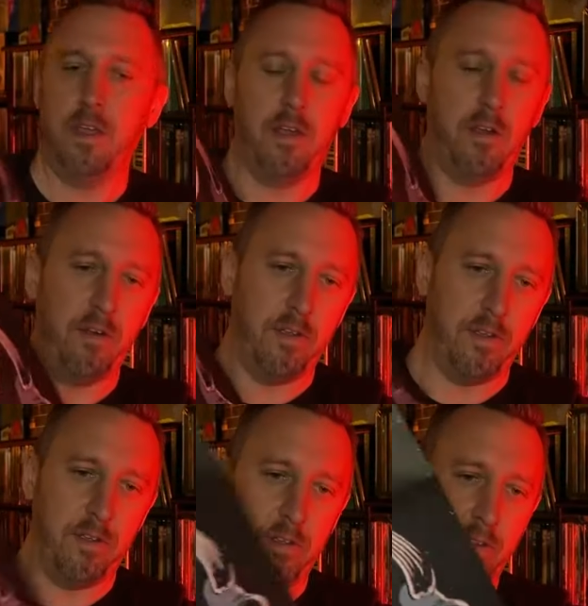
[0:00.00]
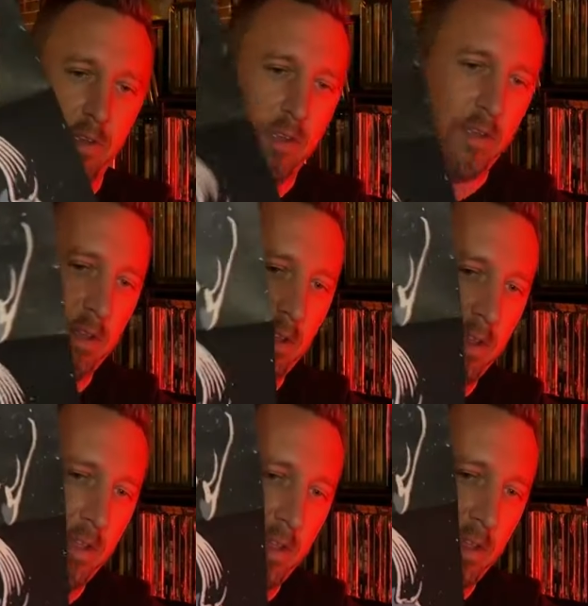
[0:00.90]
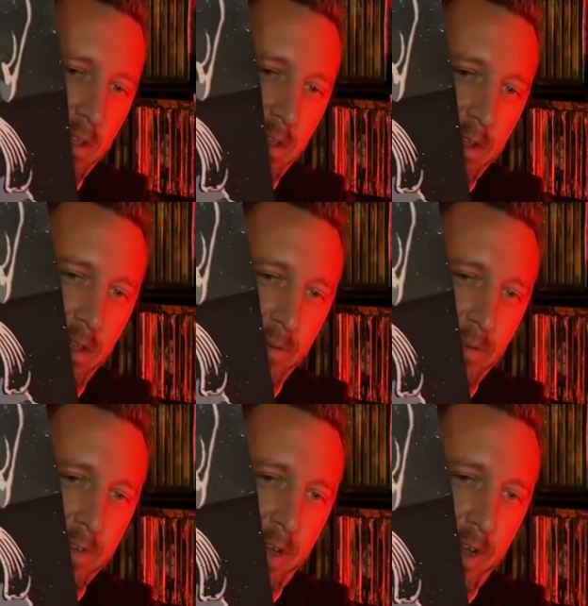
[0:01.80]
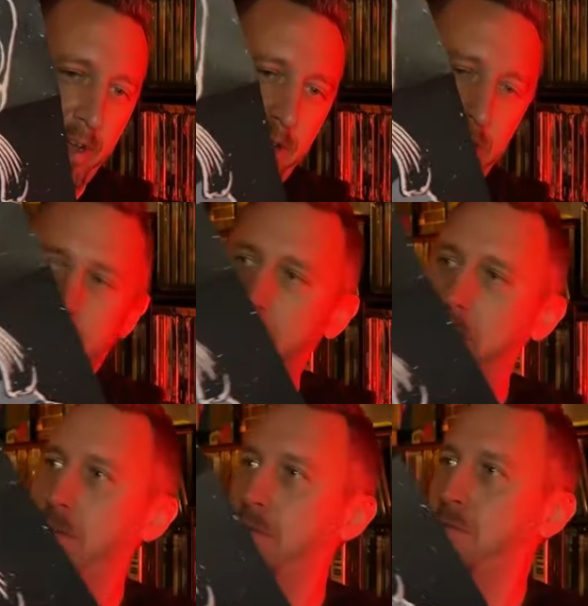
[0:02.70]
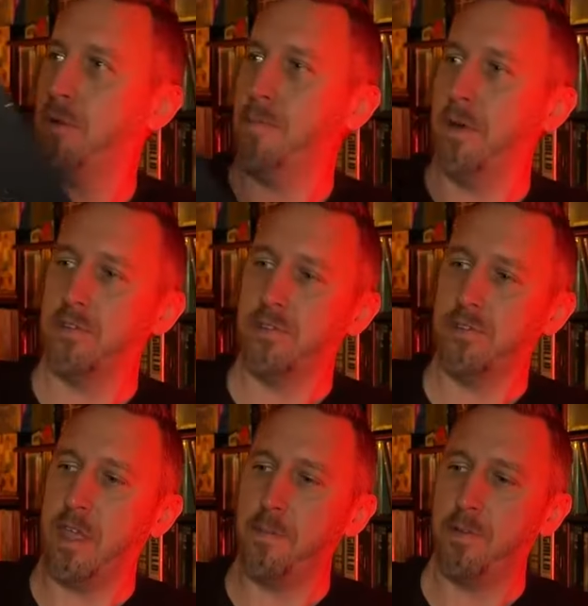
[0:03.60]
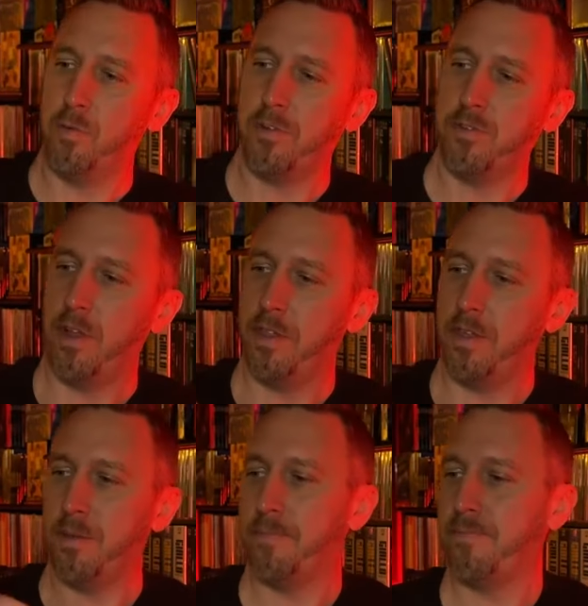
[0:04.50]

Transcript: here is the other side, pretty much the same as what's on the